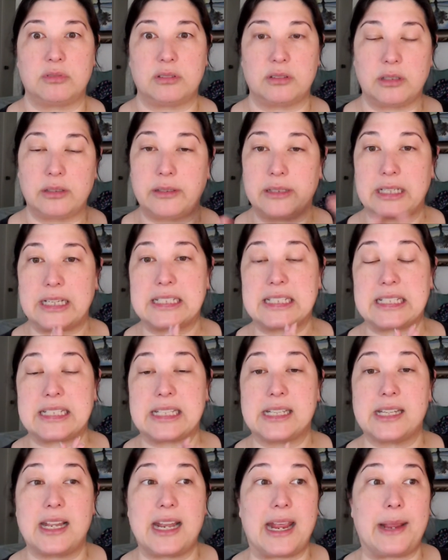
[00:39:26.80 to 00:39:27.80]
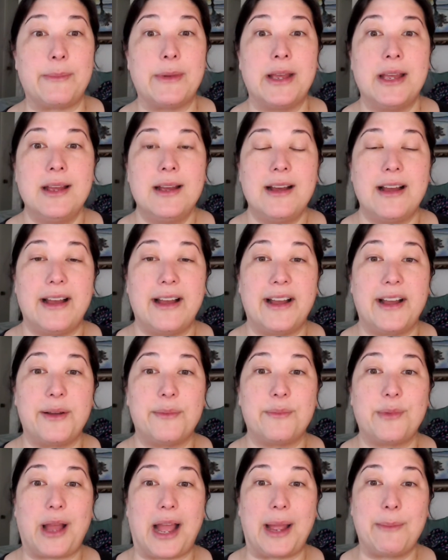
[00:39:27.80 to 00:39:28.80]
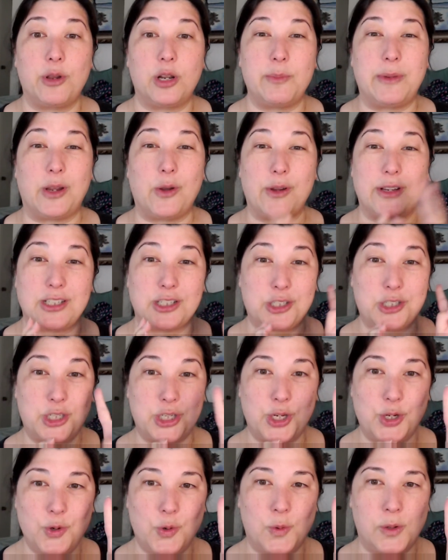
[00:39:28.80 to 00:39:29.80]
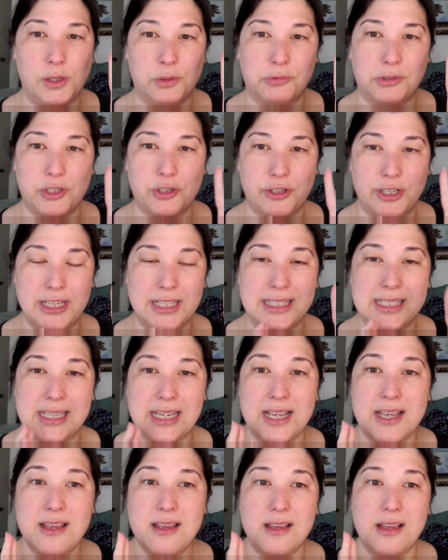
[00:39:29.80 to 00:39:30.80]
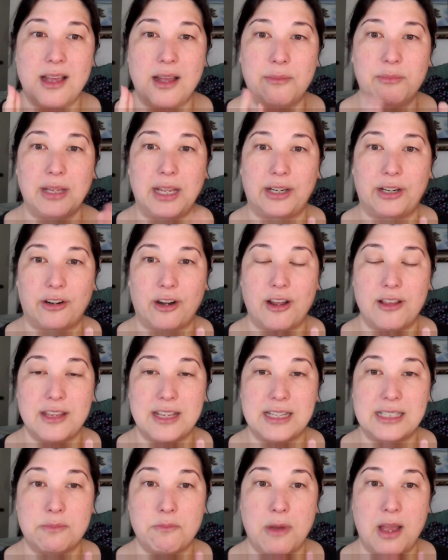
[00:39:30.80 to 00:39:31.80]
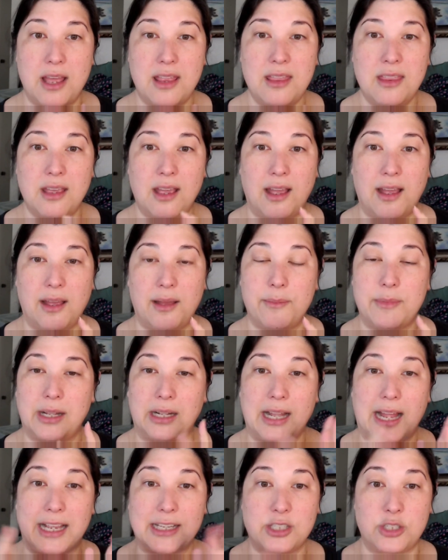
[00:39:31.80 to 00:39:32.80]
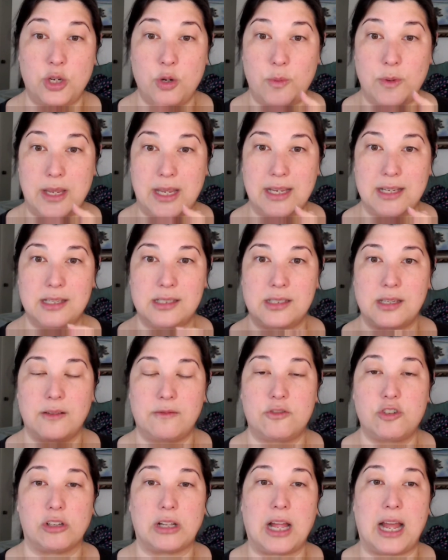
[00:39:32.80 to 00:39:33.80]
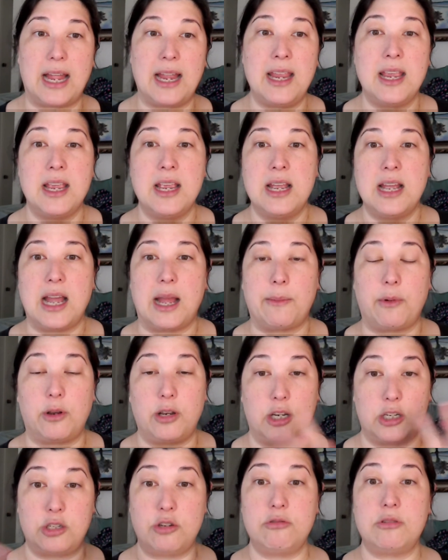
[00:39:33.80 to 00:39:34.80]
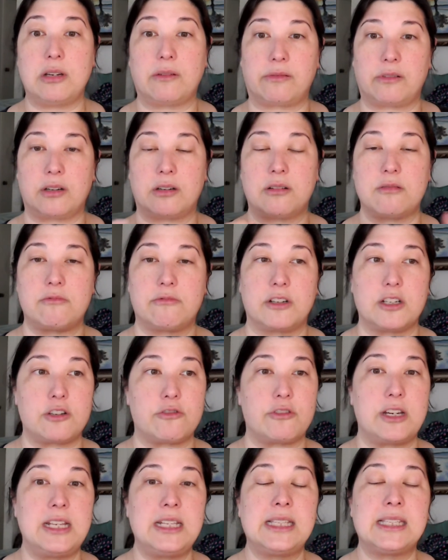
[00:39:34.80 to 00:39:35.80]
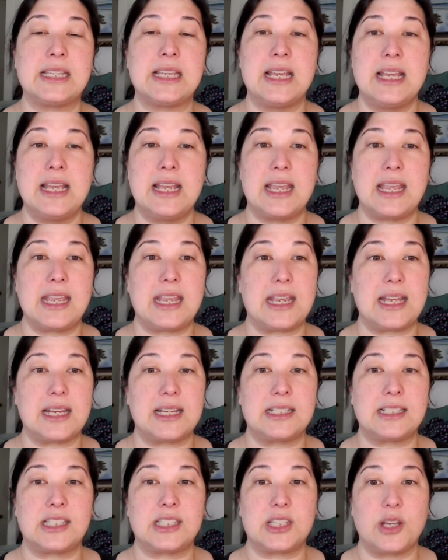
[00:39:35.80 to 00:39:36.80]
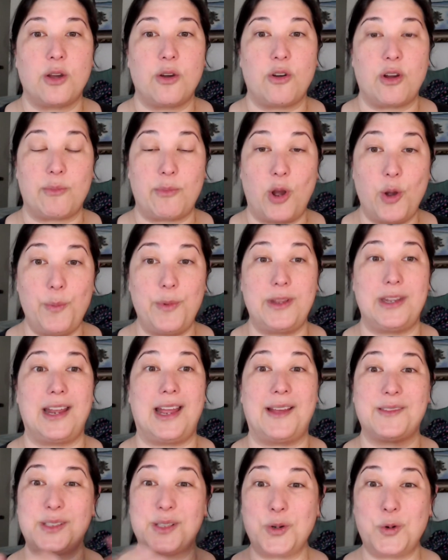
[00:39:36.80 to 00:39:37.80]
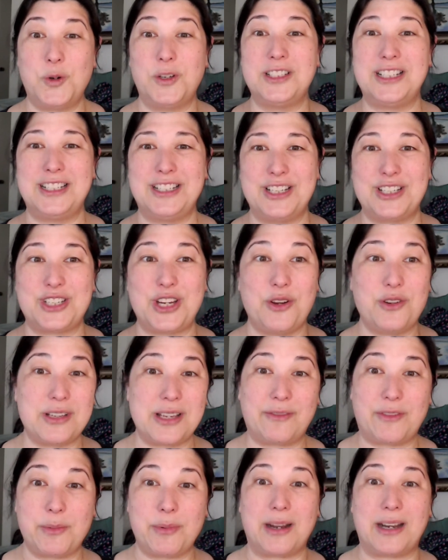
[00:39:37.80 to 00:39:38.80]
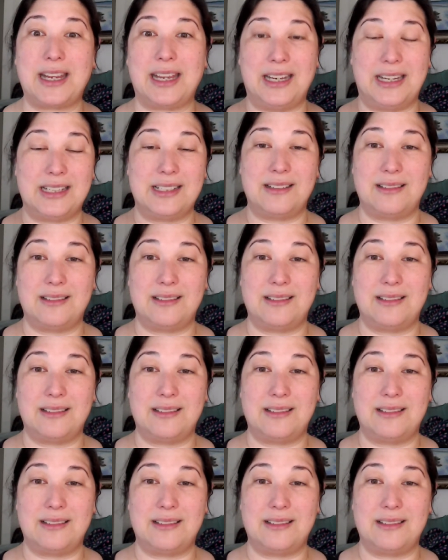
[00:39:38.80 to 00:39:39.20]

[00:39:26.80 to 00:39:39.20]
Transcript: because it's in the name. Um, I'm going to be going to two quilt retreats um, later on this month. Um, in the last two weekends of July, I'm going to two different retreats. And so I'm hoping to have some quilting to show everybody in